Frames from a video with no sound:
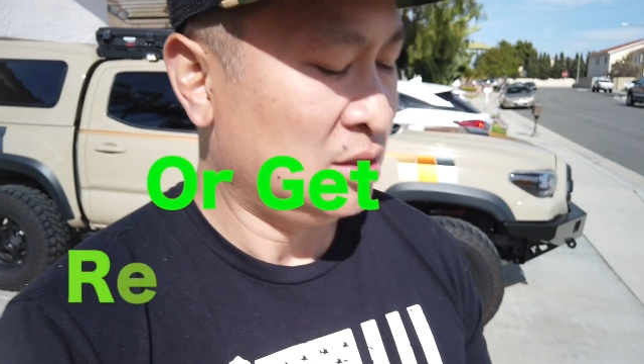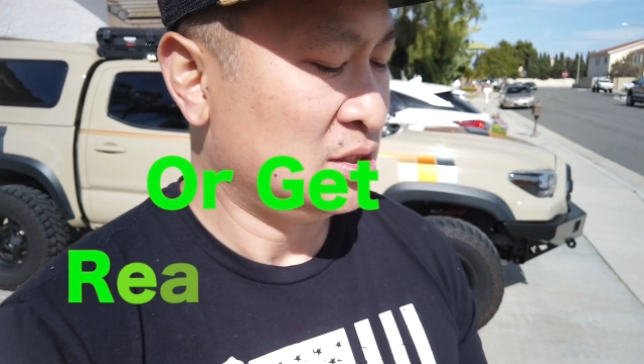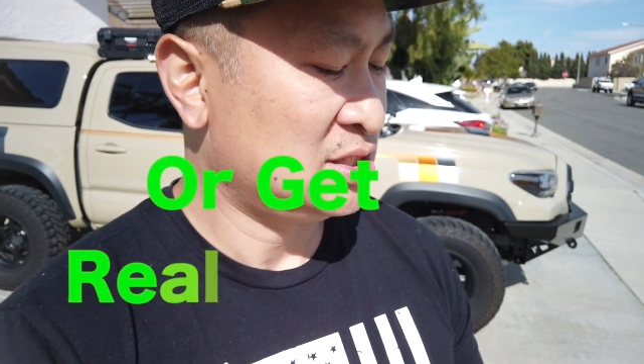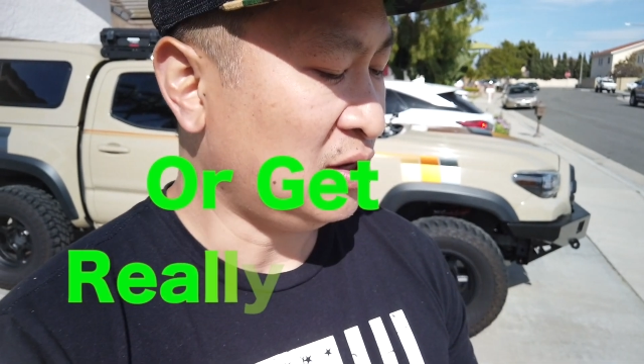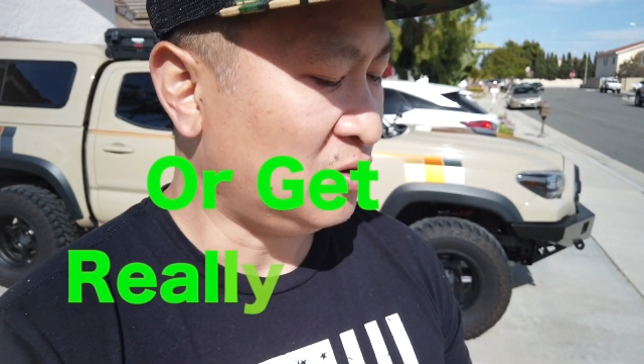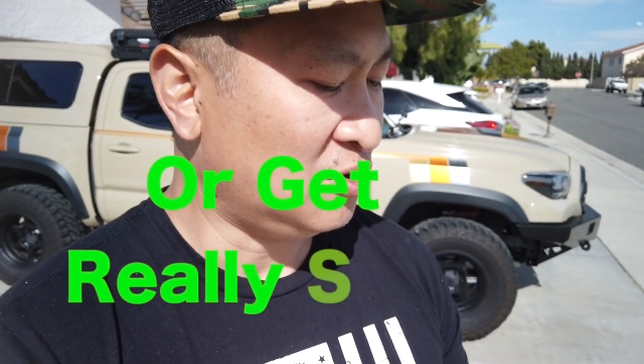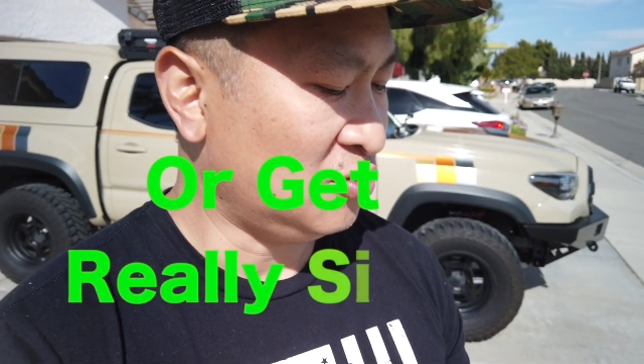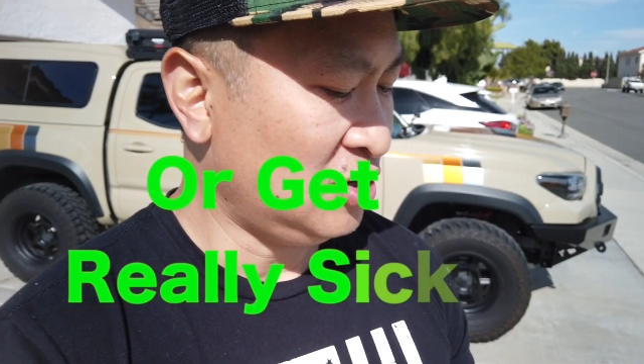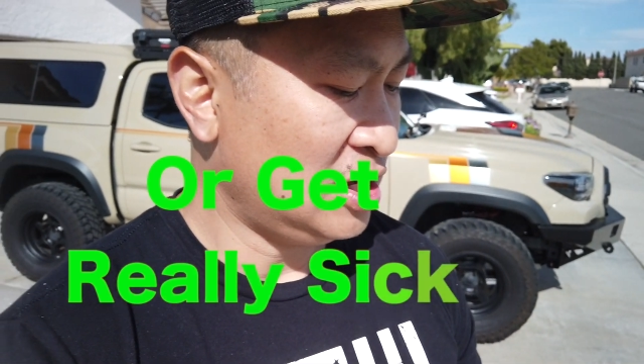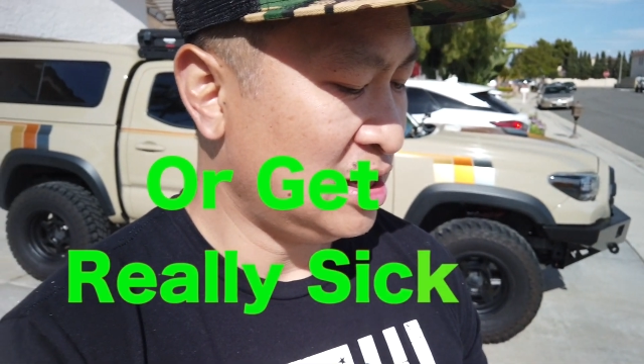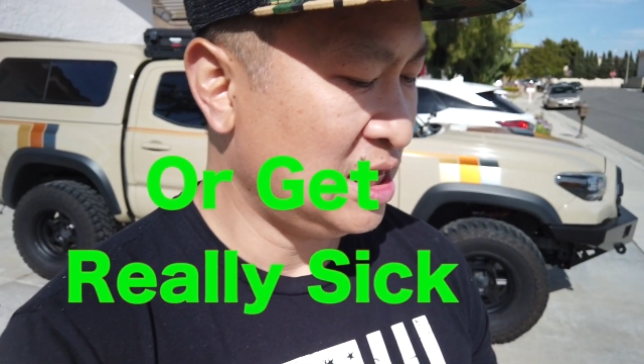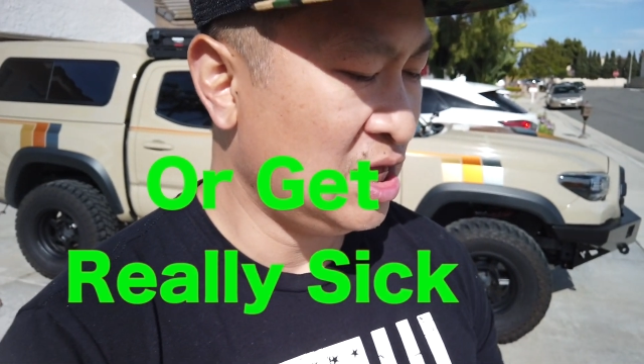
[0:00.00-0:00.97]
So
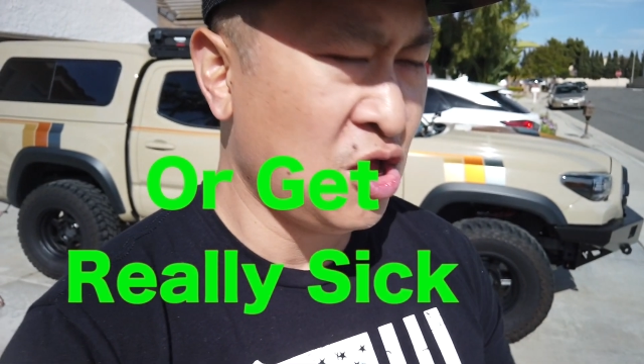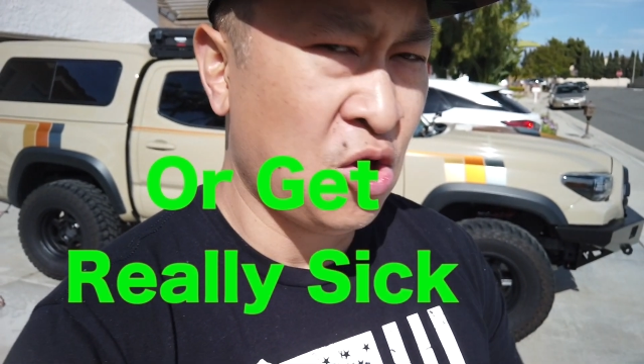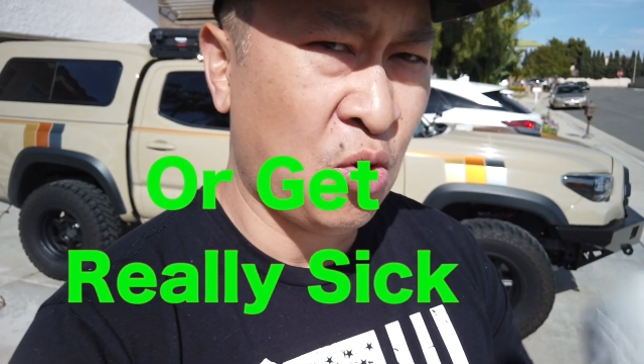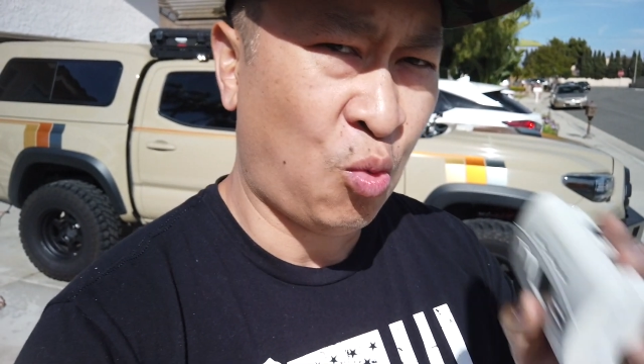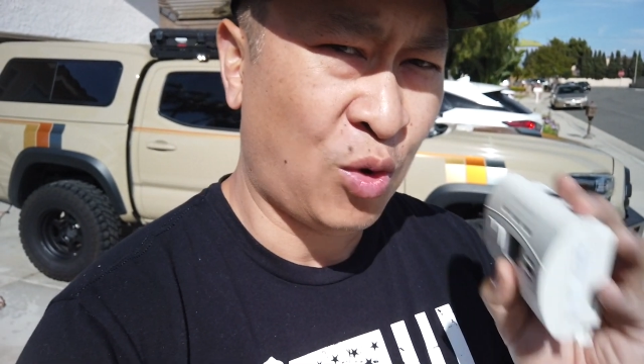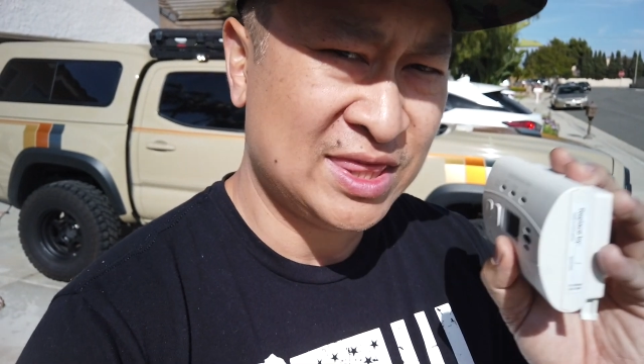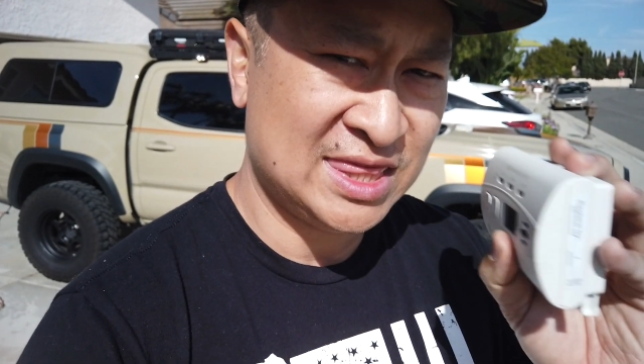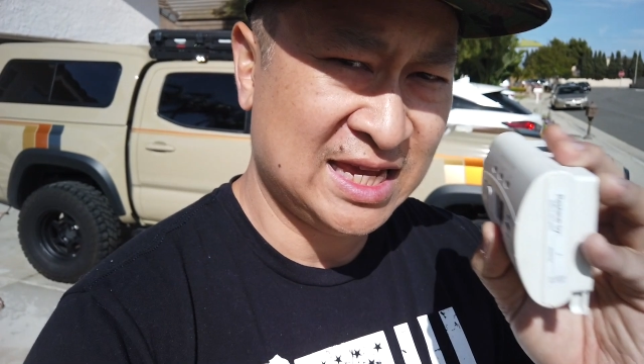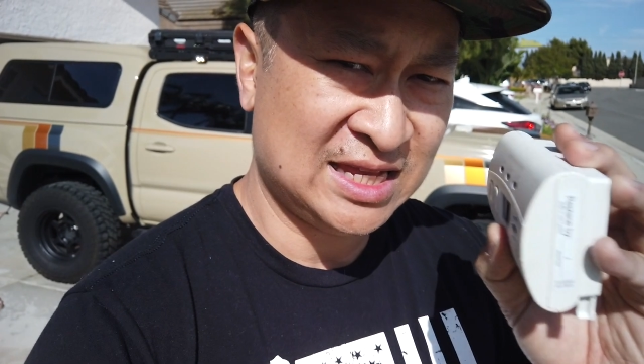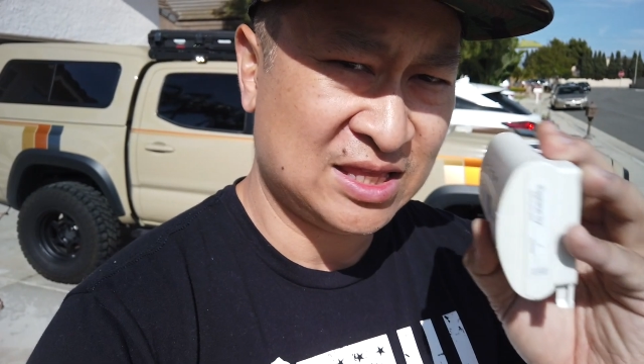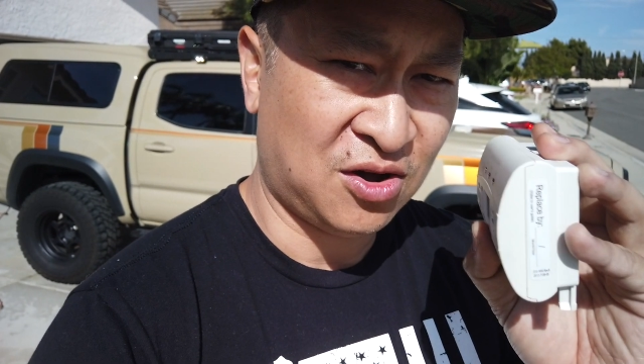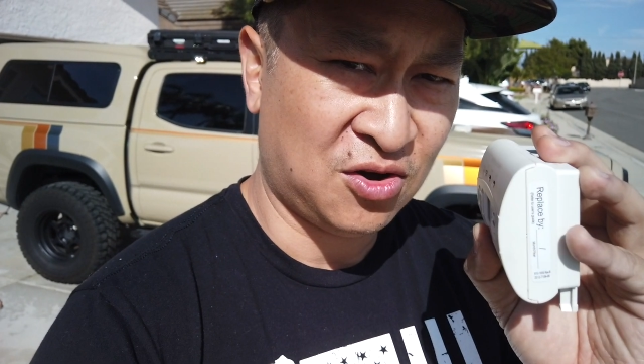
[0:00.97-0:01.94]
one
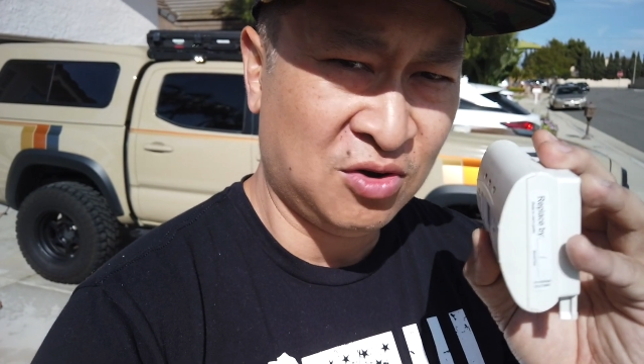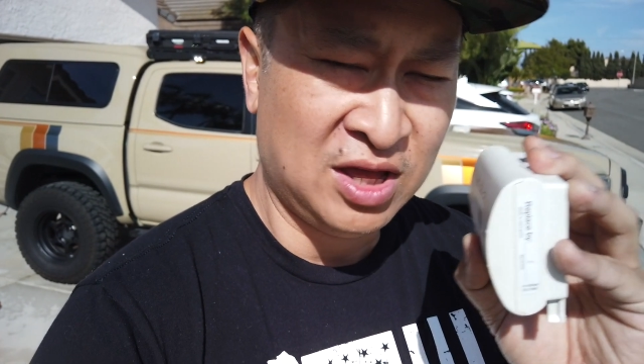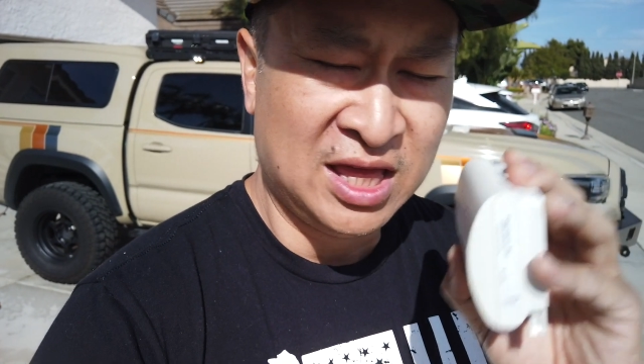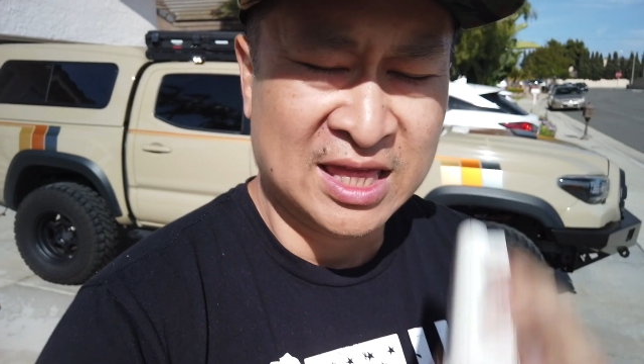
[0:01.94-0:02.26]
thing though